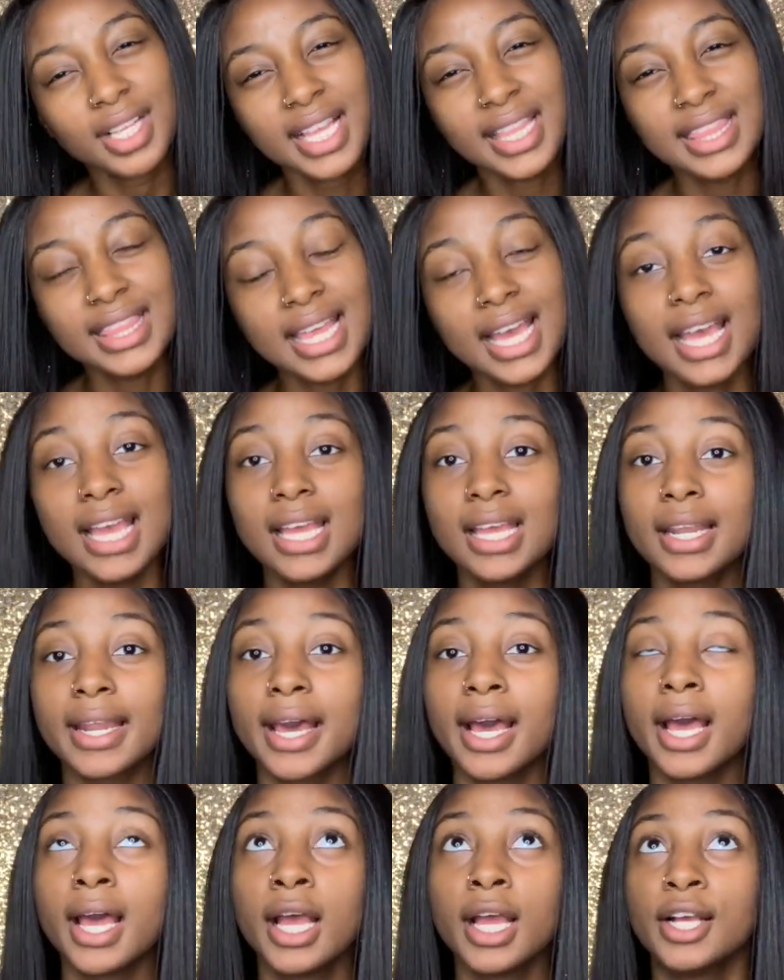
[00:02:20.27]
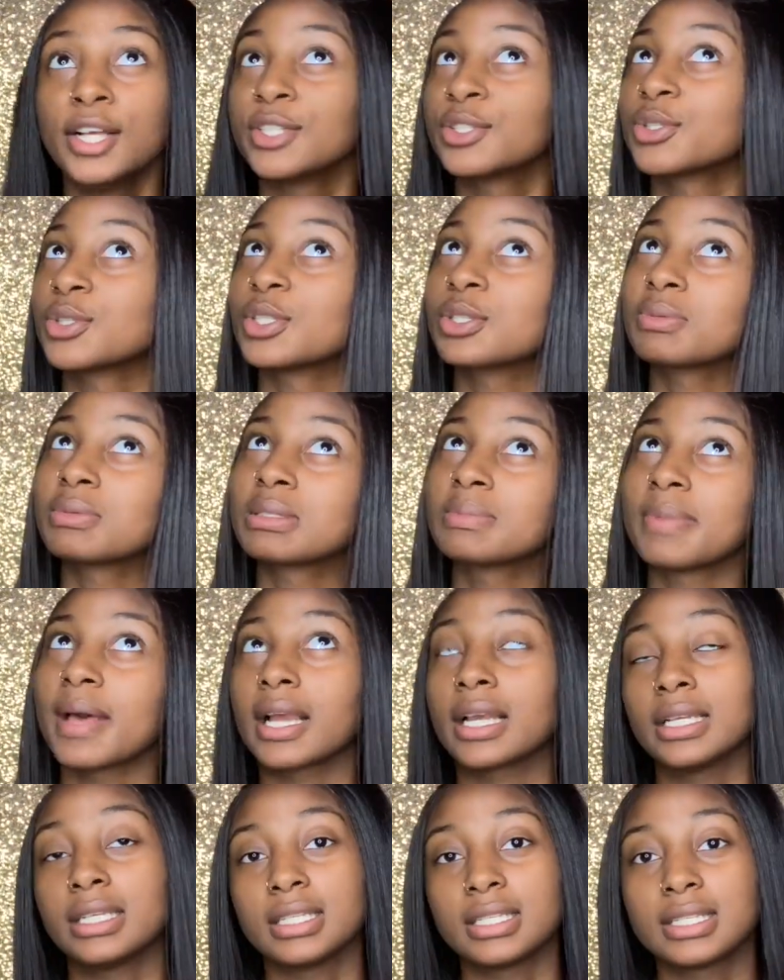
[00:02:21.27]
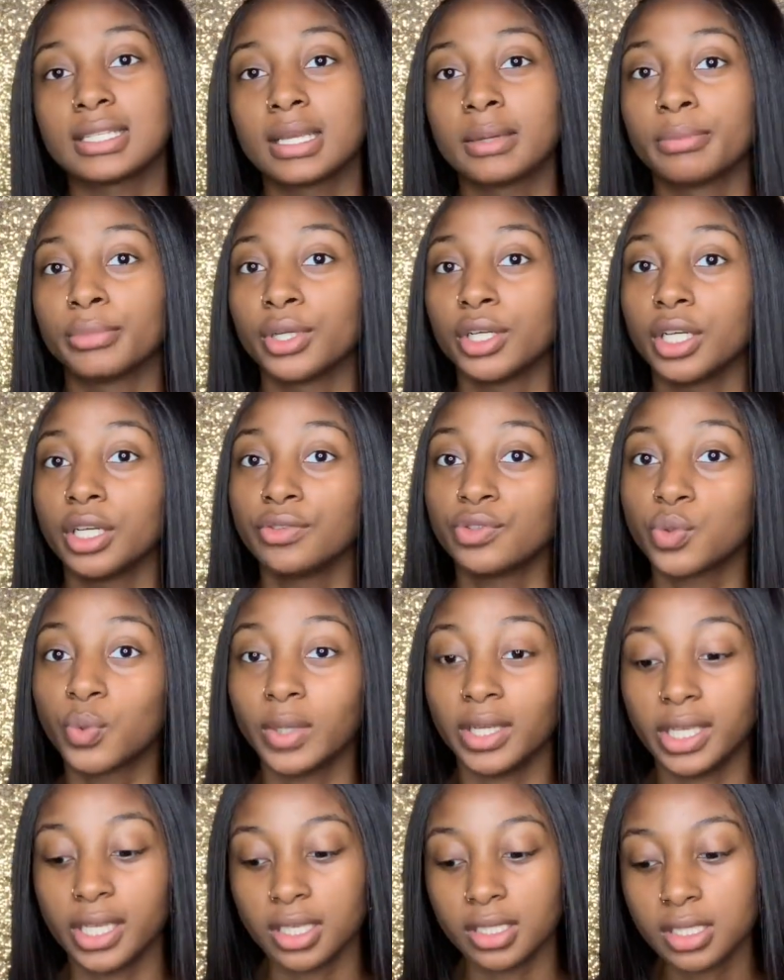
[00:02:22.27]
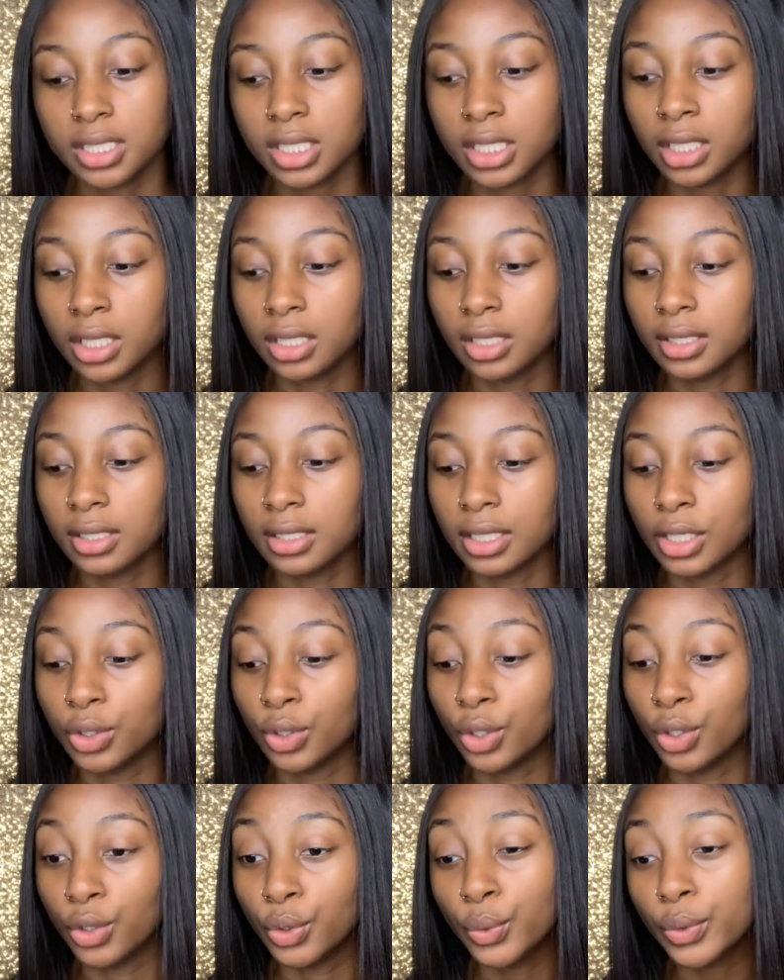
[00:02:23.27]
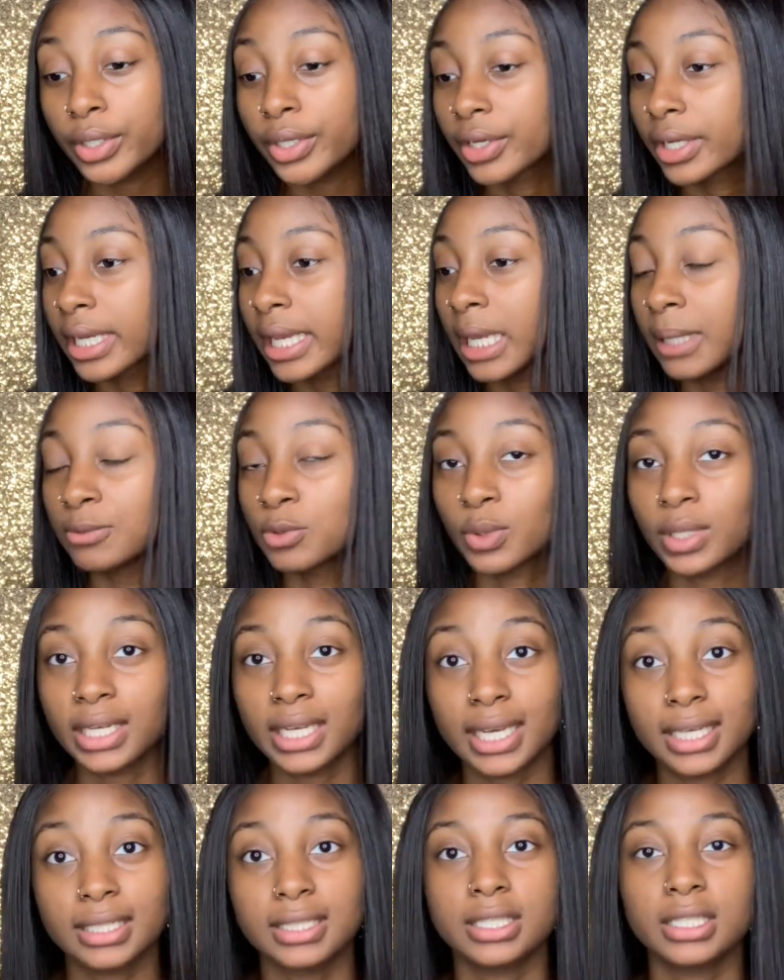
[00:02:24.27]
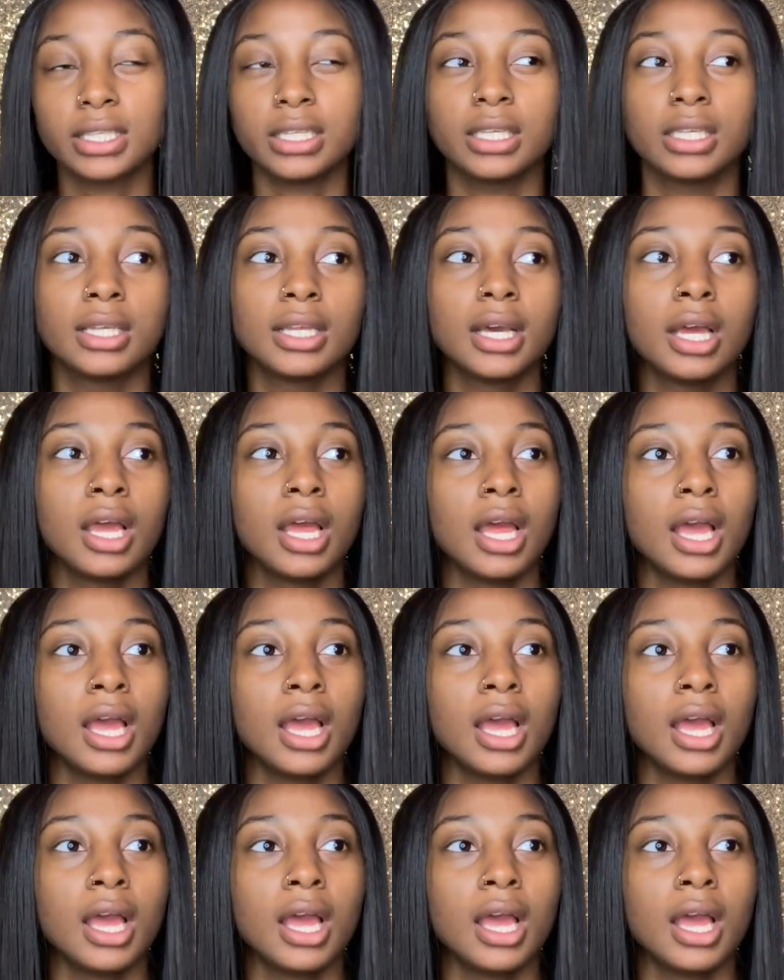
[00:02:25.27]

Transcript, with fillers: and then so this was back in December of 2018. Then the new year came, 2019.